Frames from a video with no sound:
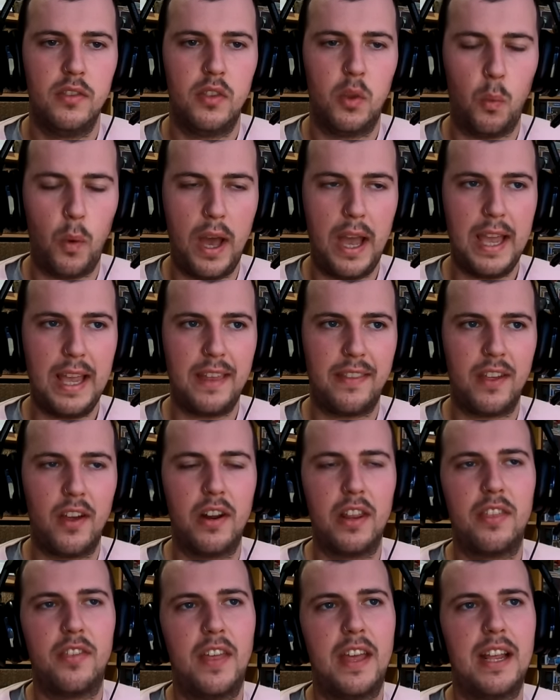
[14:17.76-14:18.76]
the way the
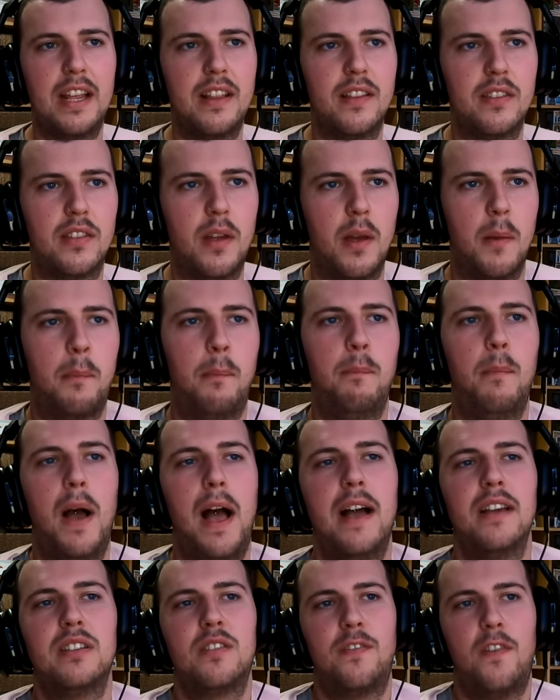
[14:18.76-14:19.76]
only thing,
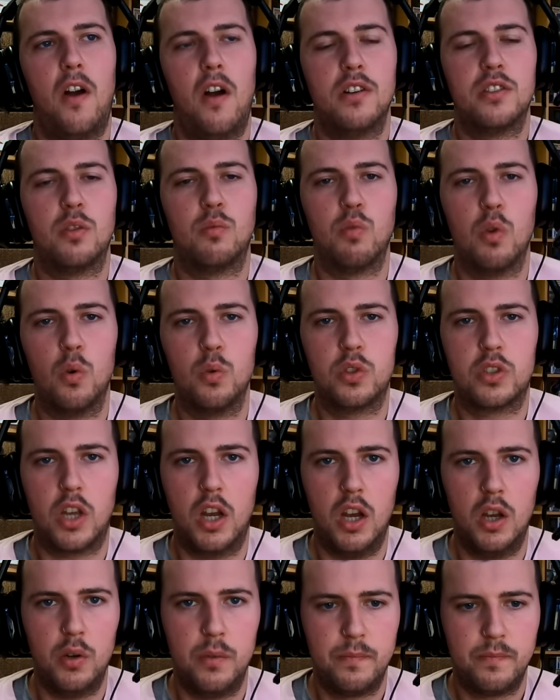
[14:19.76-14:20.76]
as far as the rules
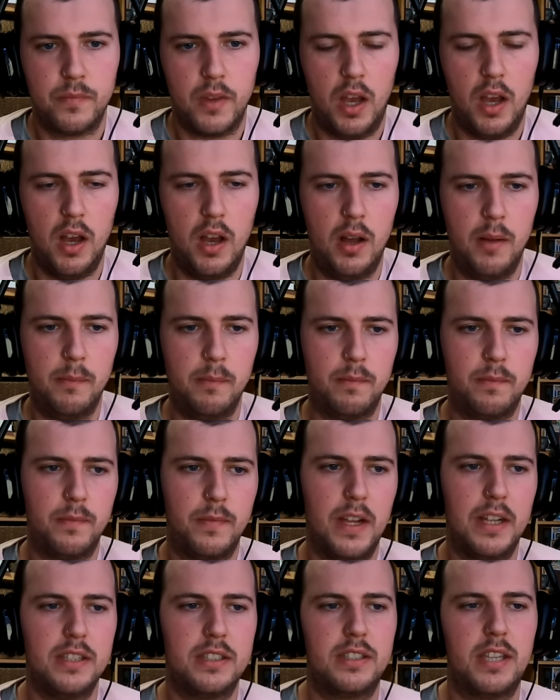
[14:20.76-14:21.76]
go, um,
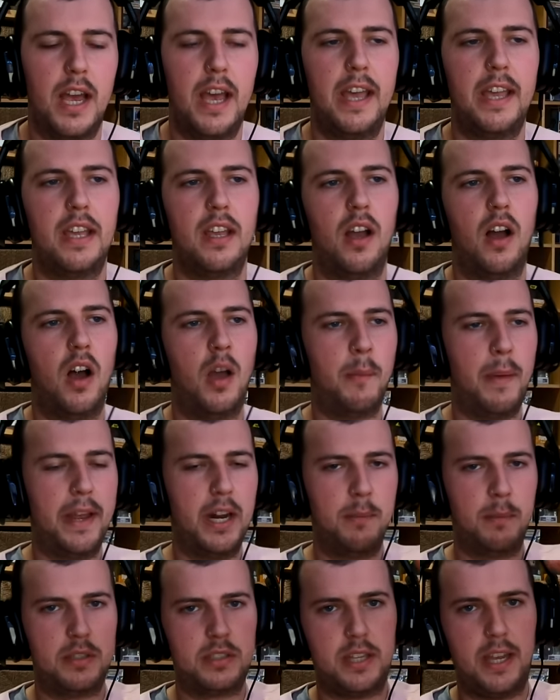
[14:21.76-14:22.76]
let's say I made
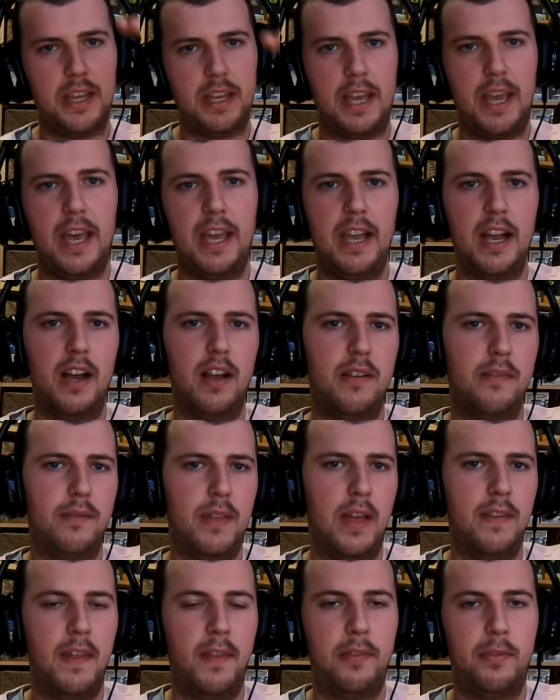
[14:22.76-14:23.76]
a mistake here,
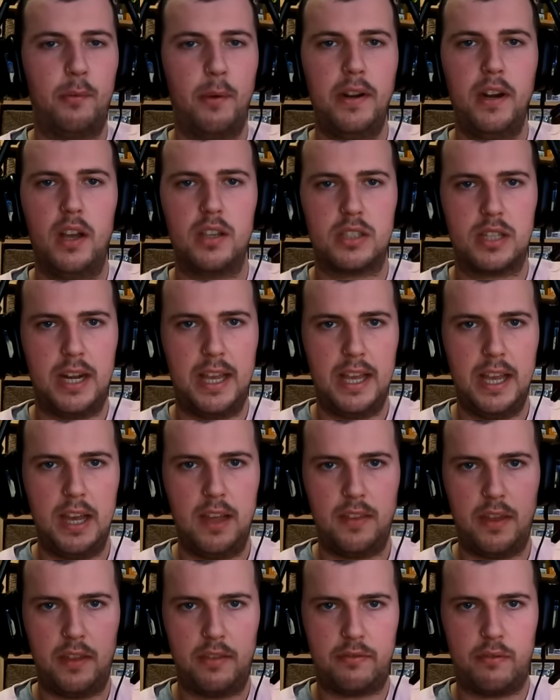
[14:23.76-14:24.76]
and then three darts later
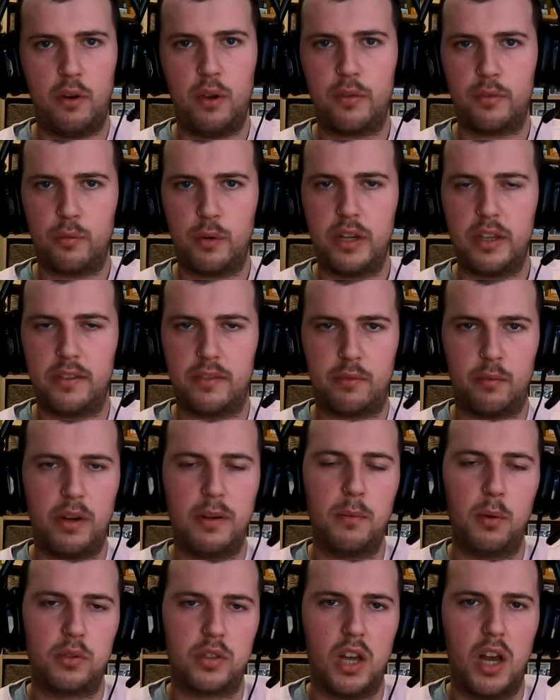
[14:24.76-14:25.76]
they throw three three
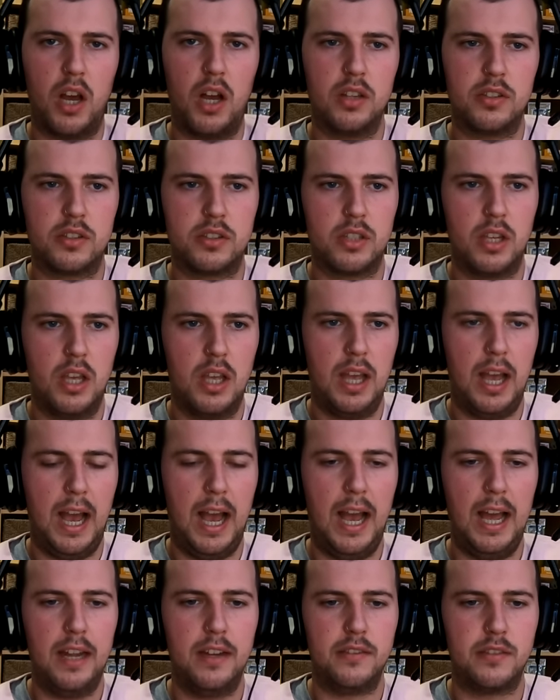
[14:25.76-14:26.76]
more darts,
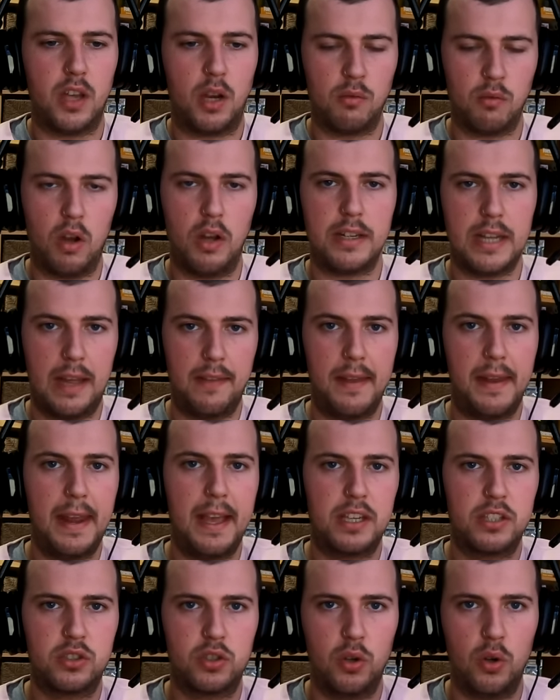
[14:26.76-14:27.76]
and I write down their
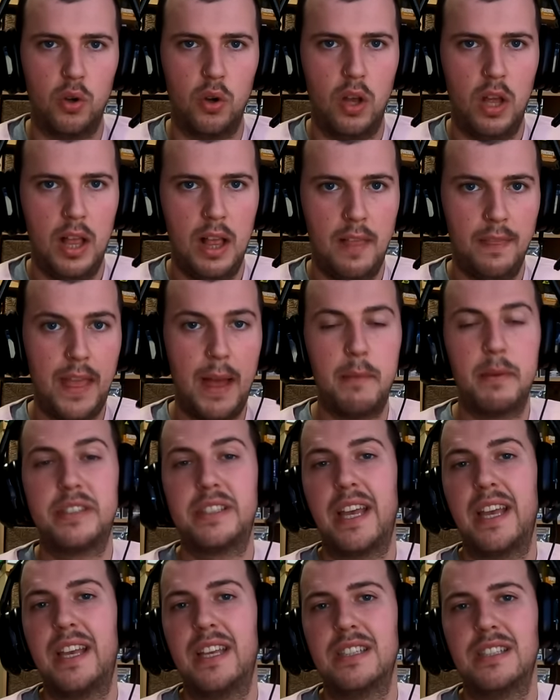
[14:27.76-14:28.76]
next score. That
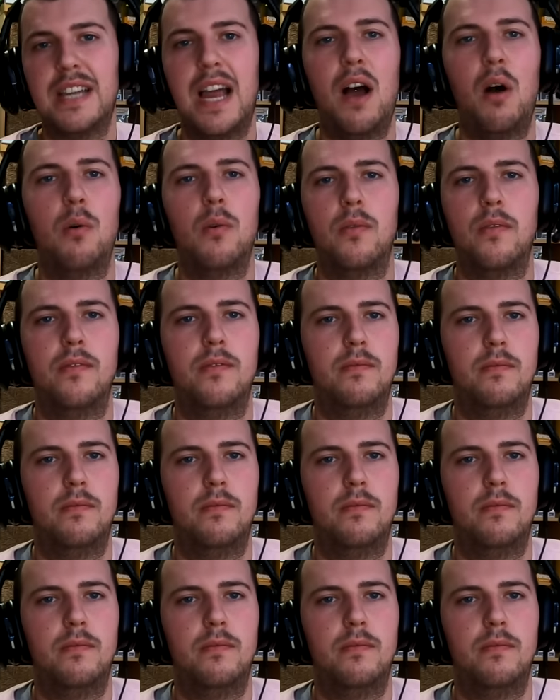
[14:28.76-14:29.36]
mistake is now